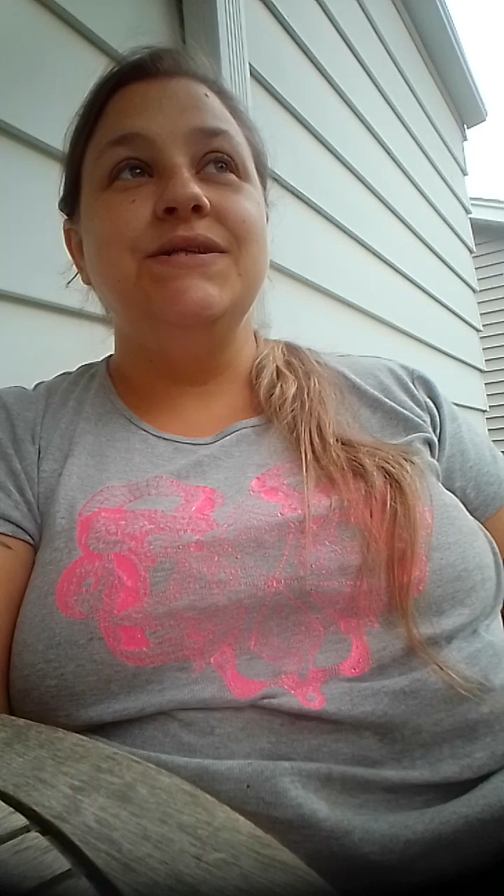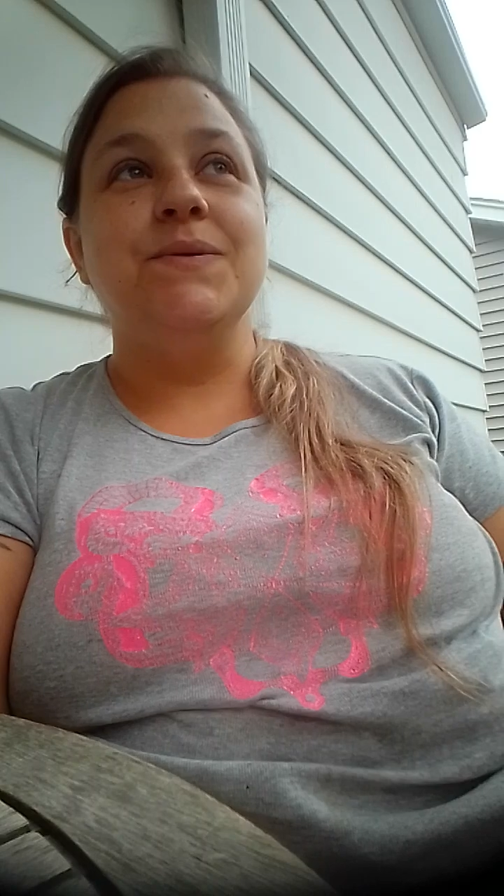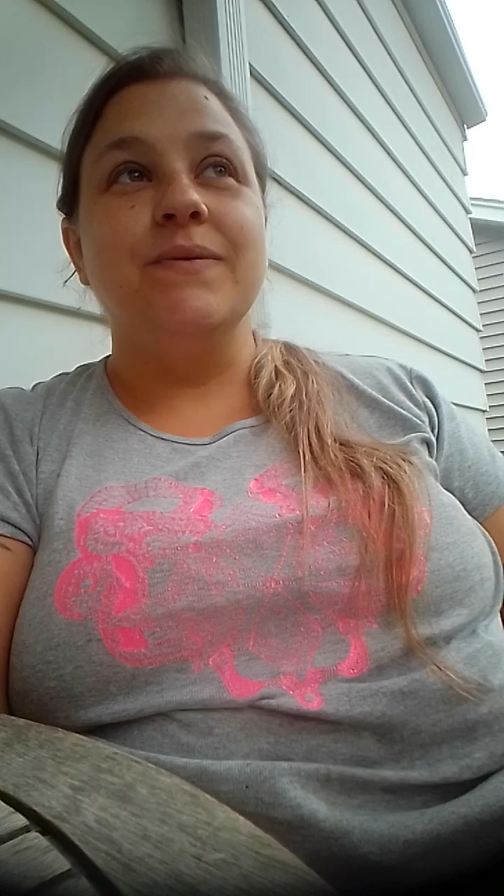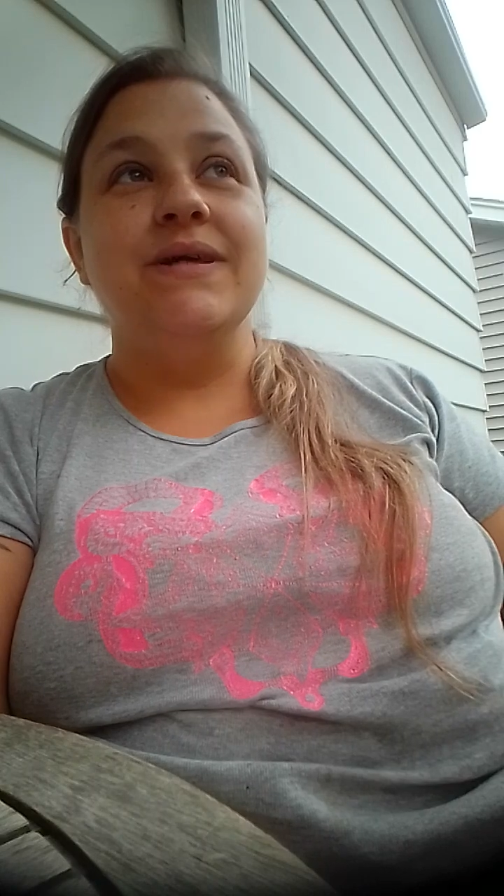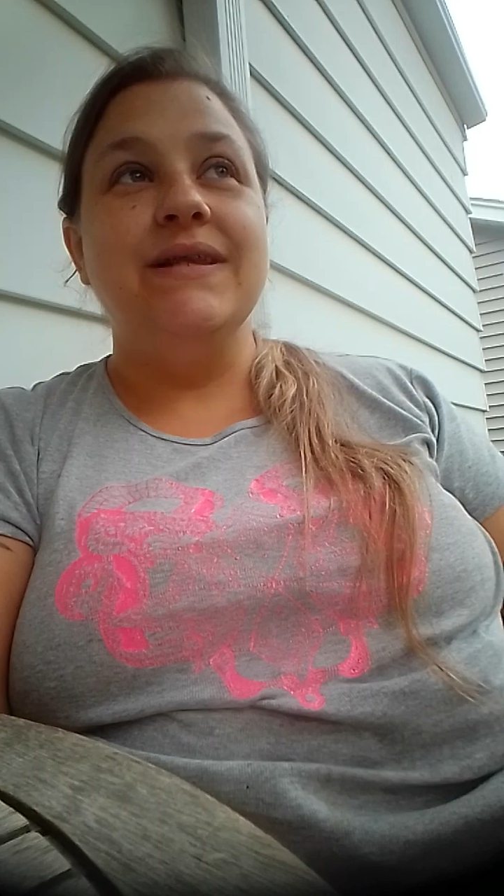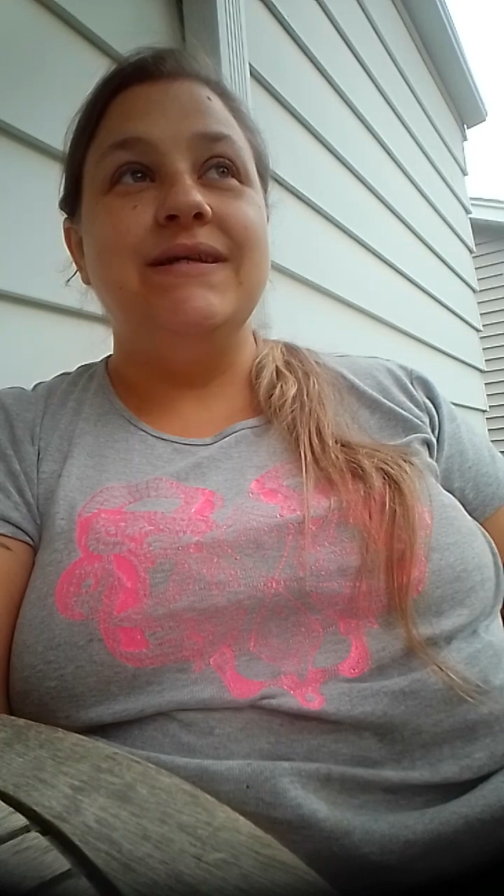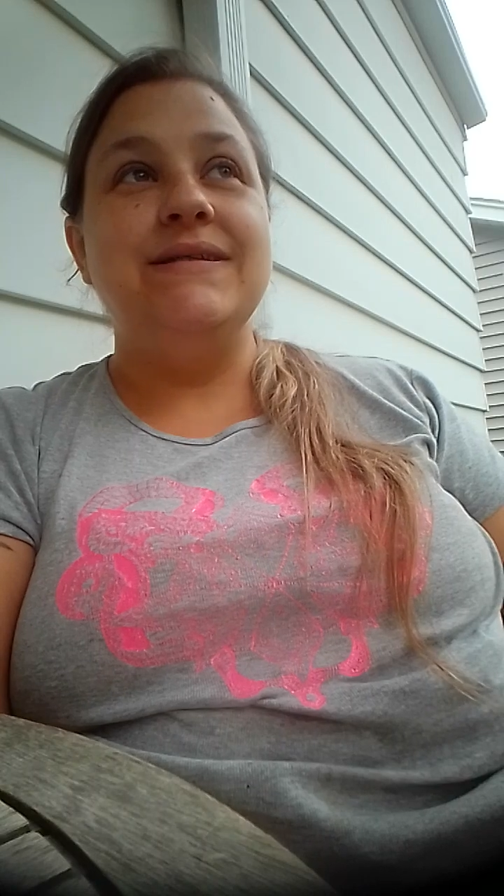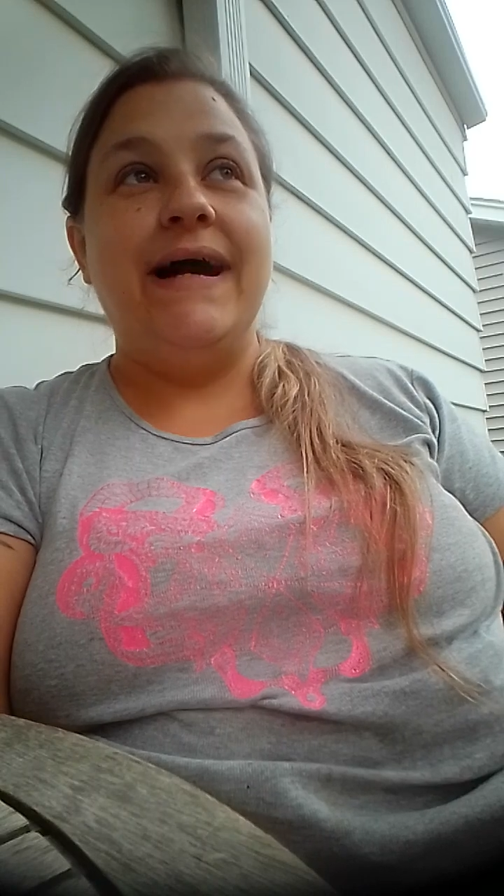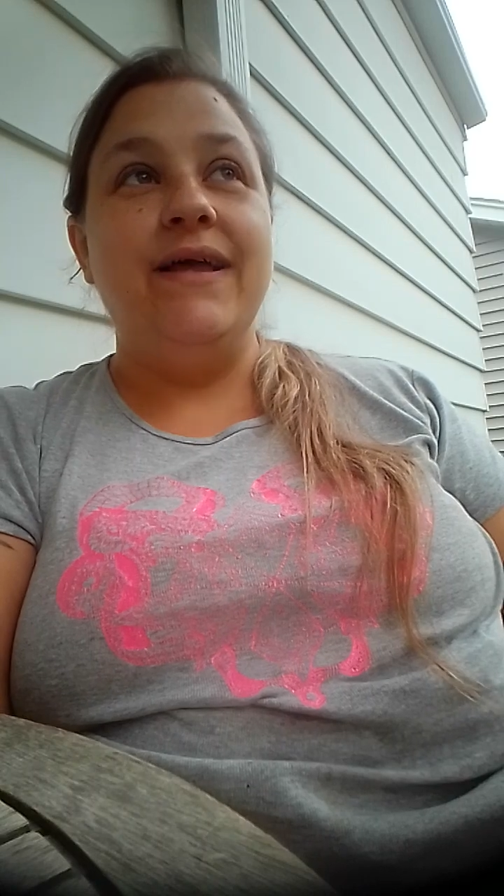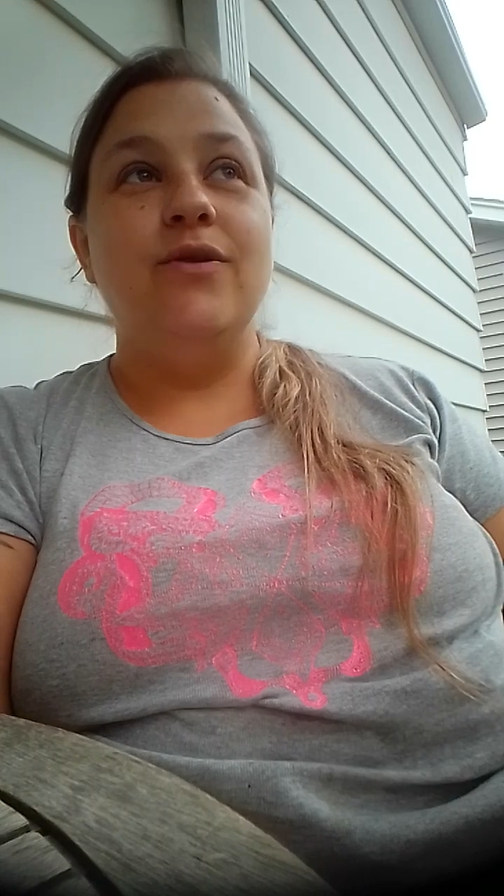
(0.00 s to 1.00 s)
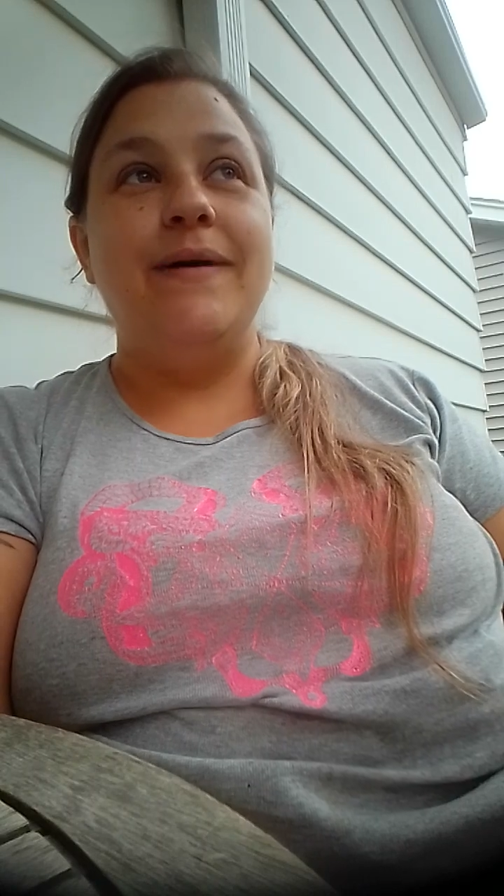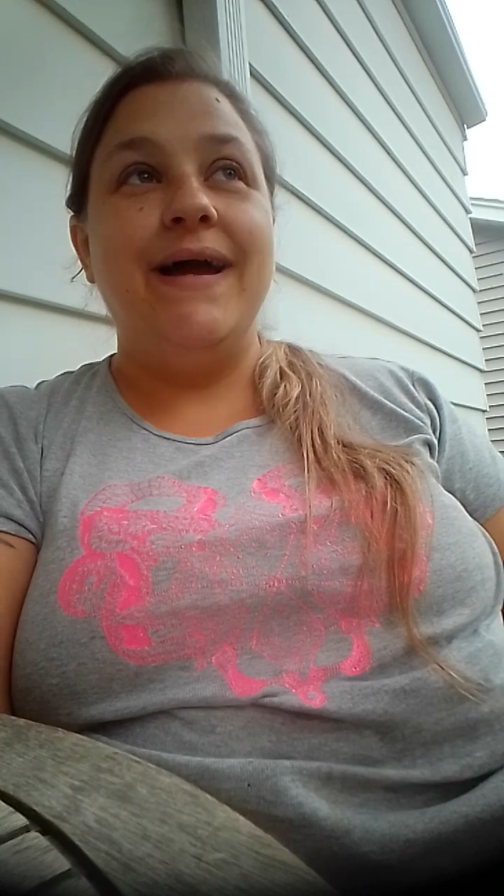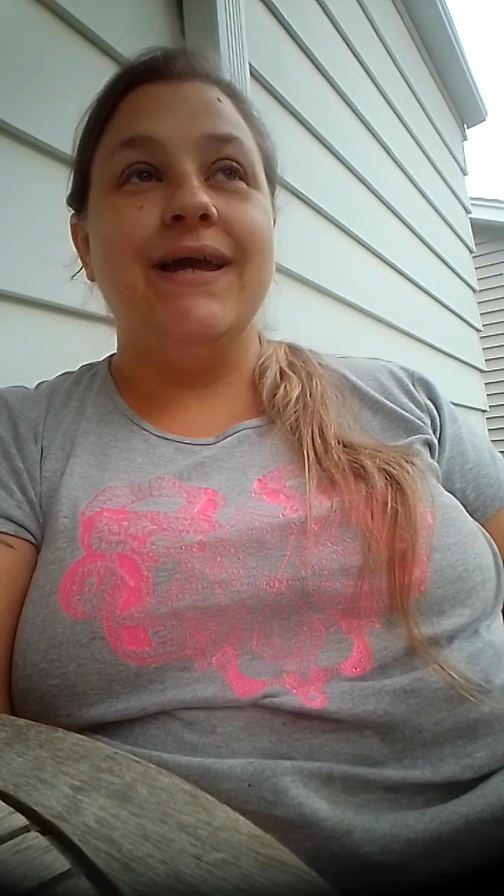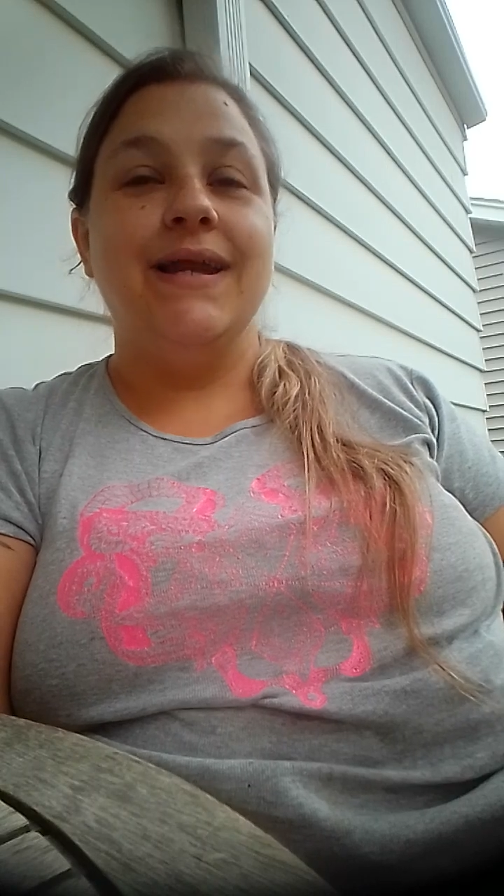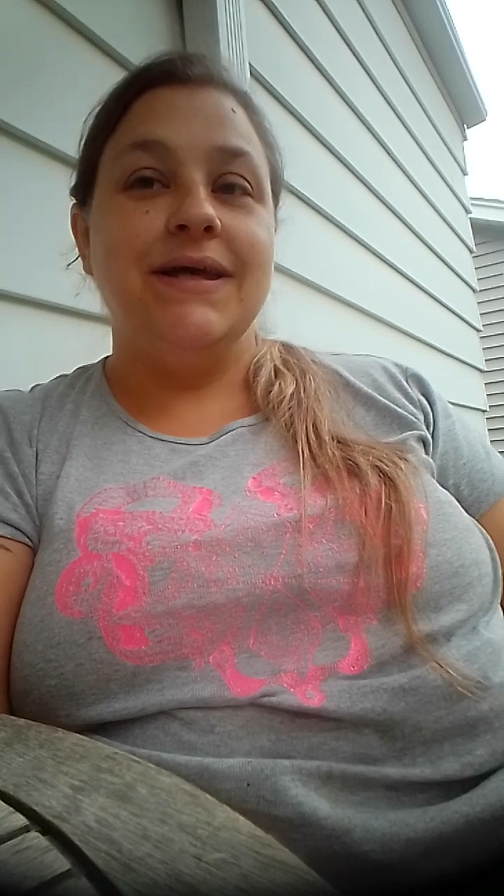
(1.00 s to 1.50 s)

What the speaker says: to really dial back